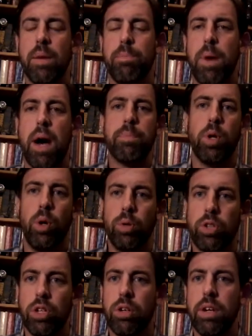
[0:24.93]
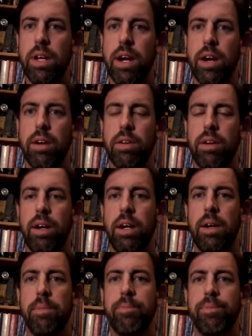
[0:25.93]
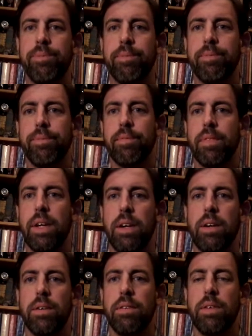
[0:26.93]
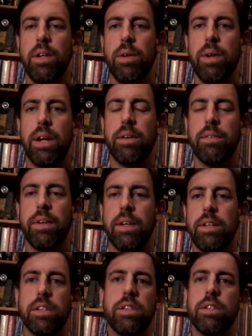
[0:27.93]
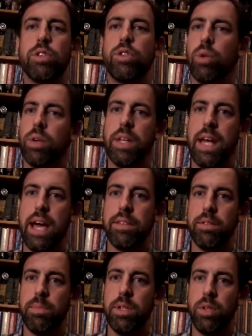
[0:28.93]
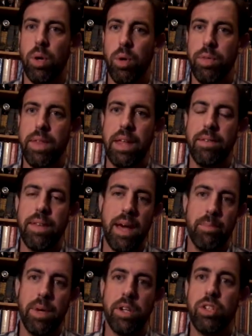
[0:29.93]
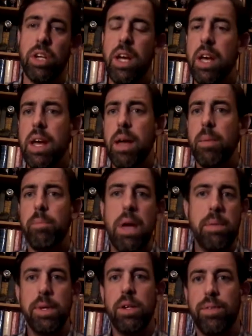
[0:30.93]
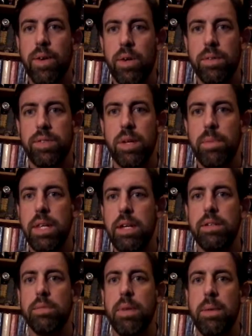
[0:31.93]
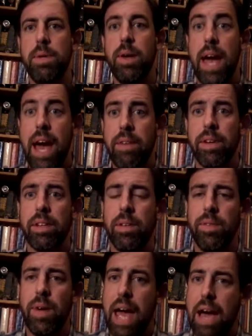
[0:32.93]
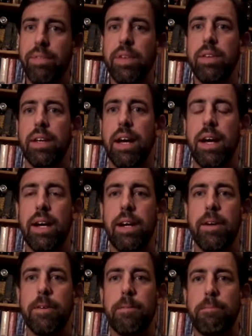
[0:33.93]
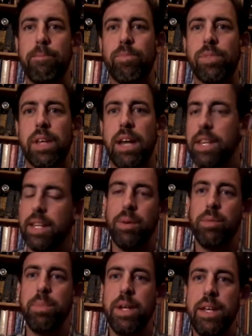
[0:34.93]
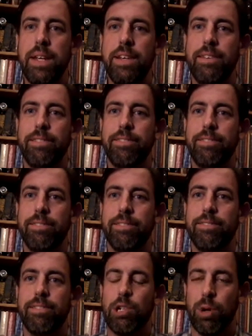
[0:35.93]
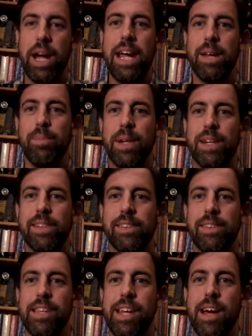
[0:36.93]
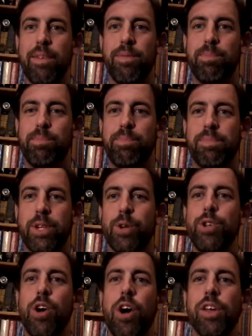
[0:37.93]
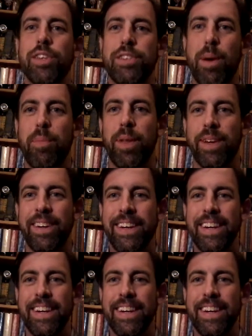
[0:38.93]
pop culture and it just is a story that hasn't been told that much. Maybe you've heard of some of these and maybe you haven't. If you haven't, I think that would be great, because then I've turned you on to something